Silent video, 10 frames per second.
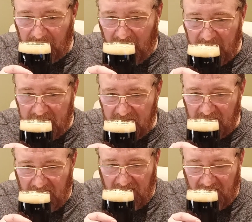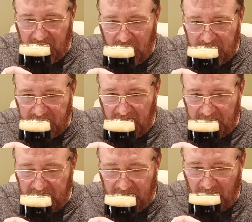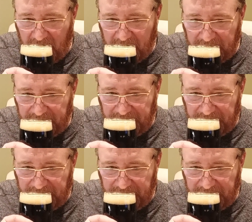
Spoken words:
I mean, you really have to go searching for it.